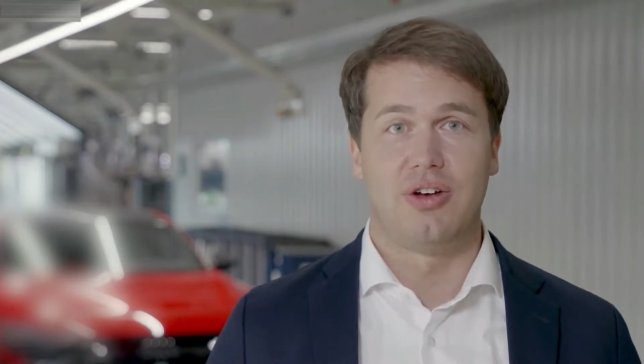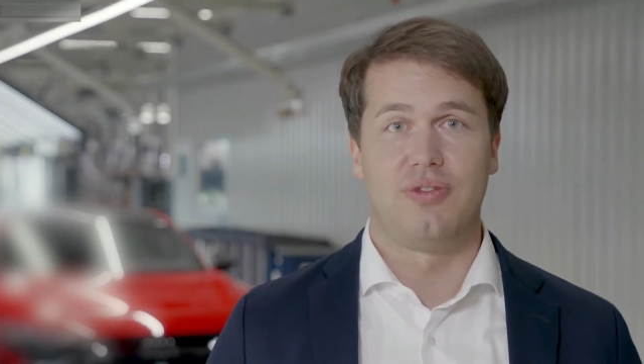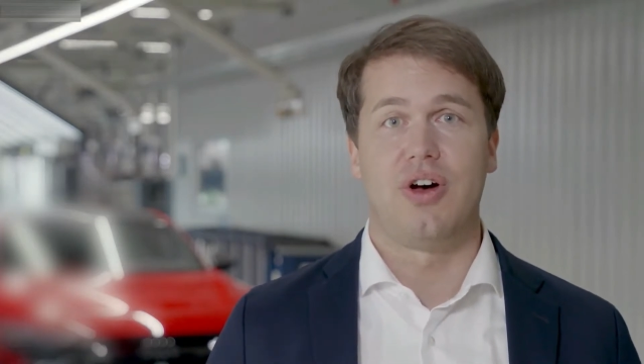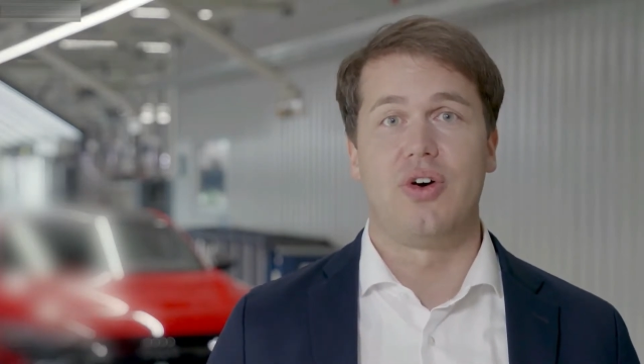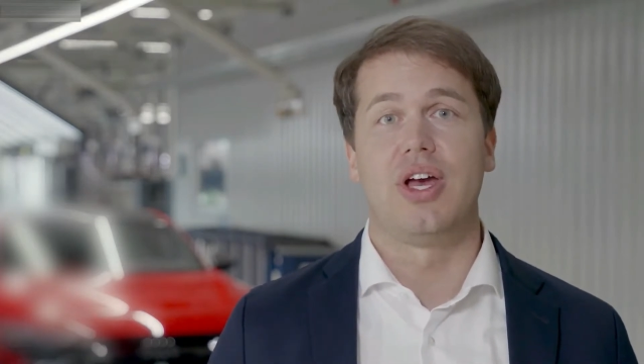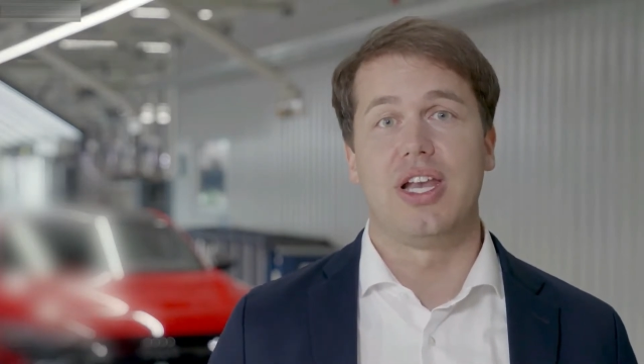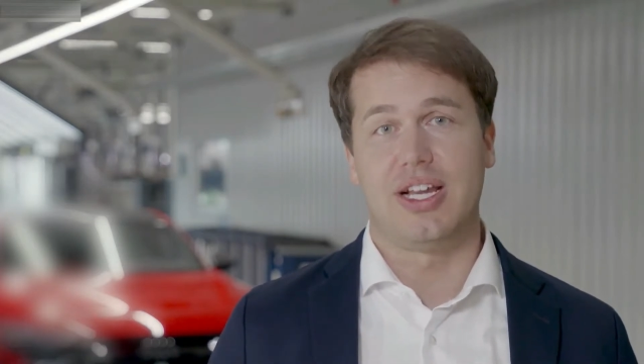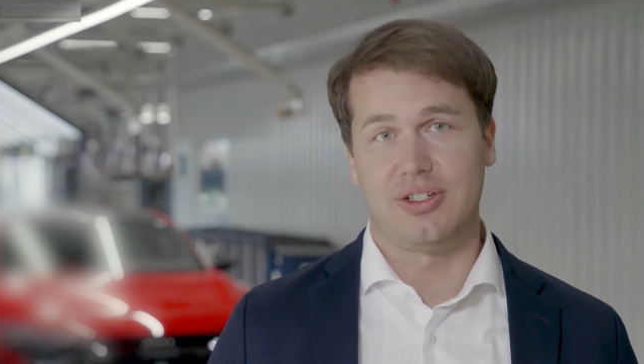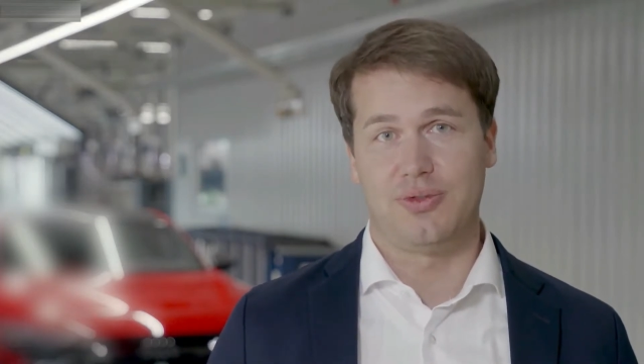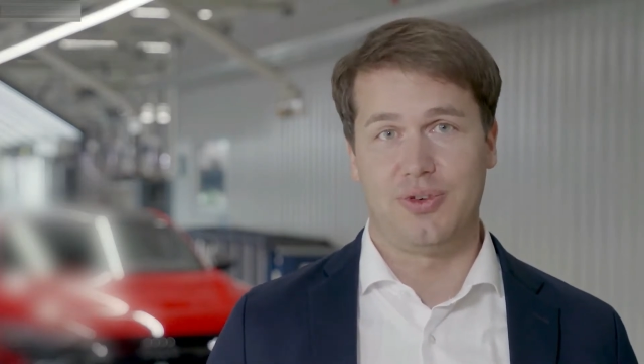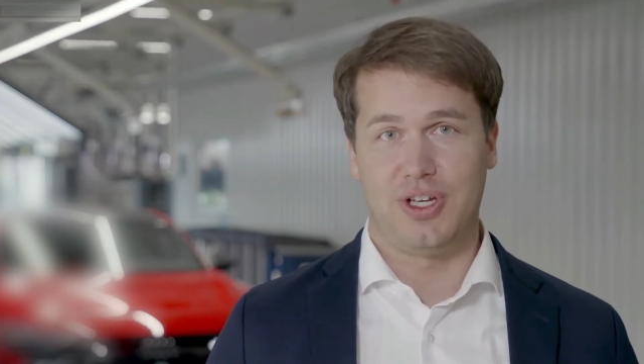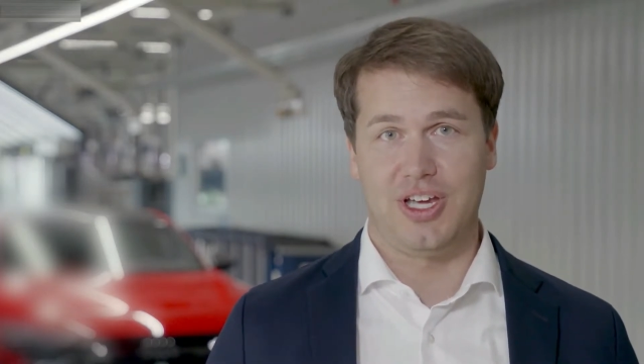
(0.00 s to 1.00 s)
of our
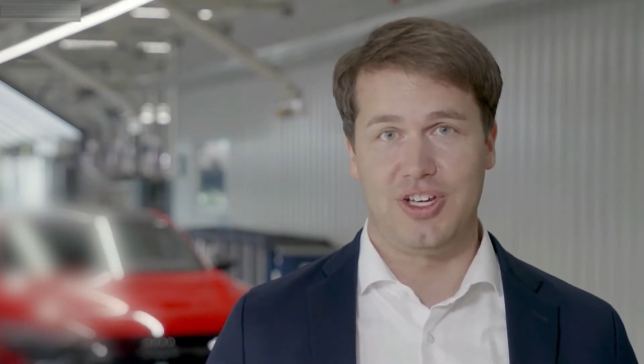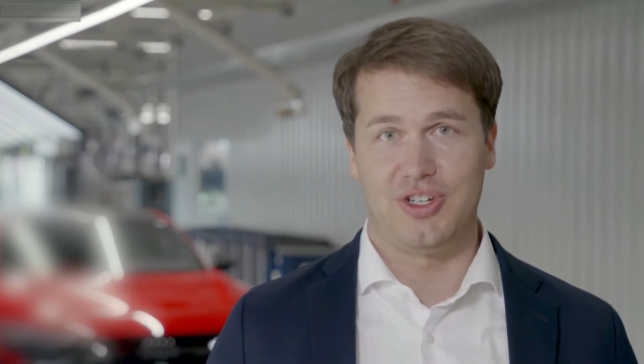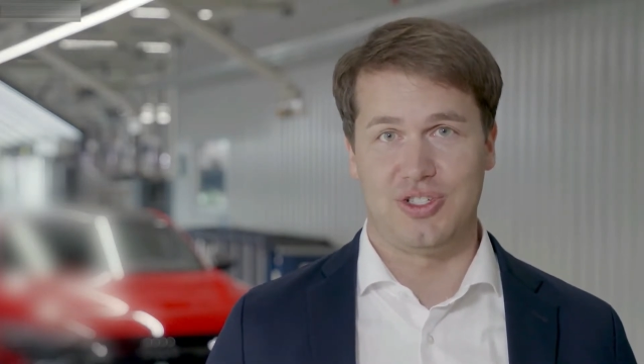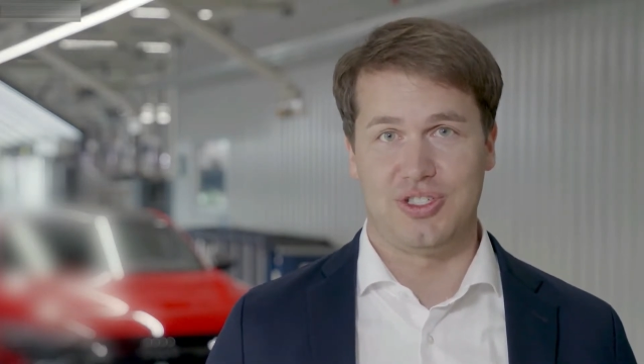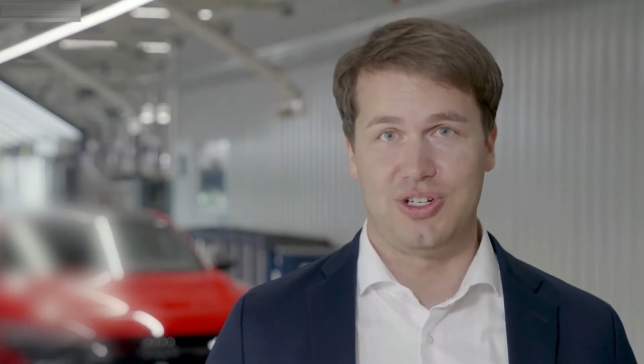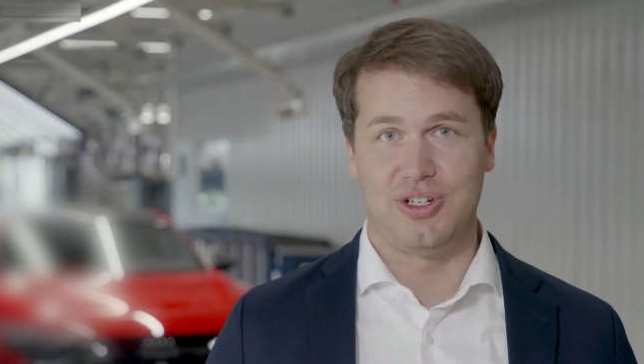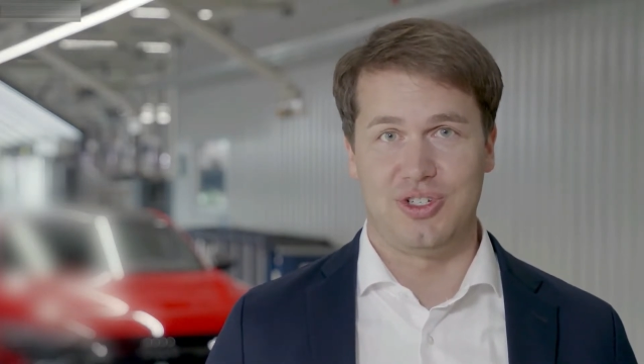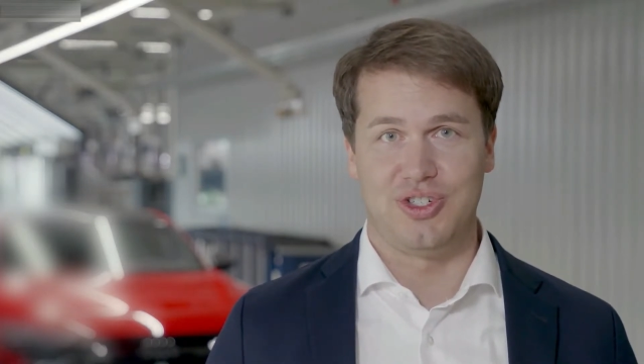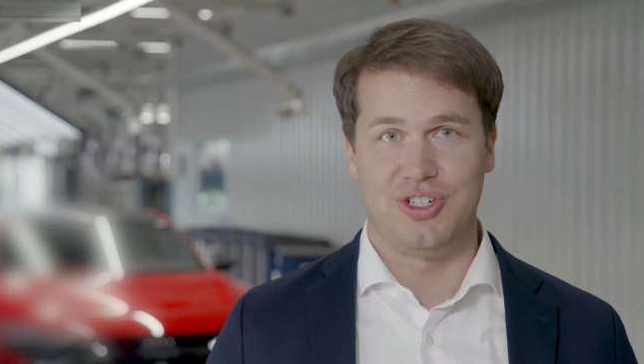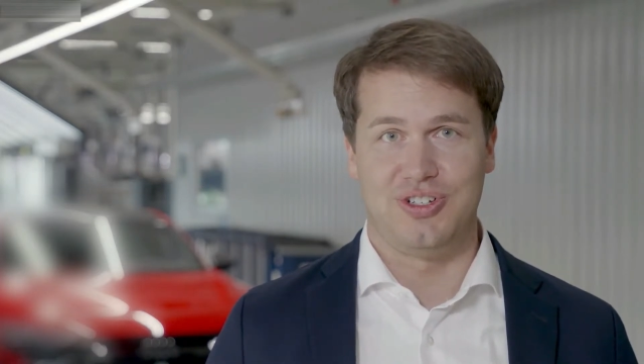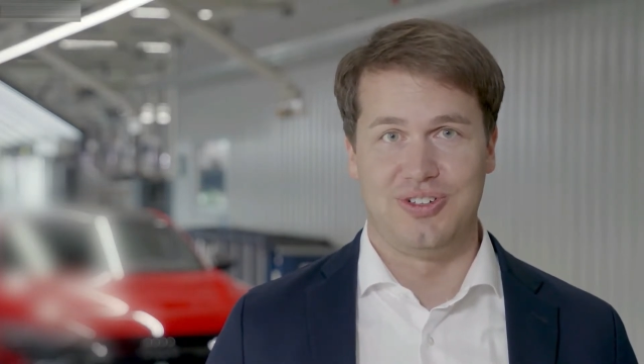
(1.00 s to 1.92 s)
electrification strategy.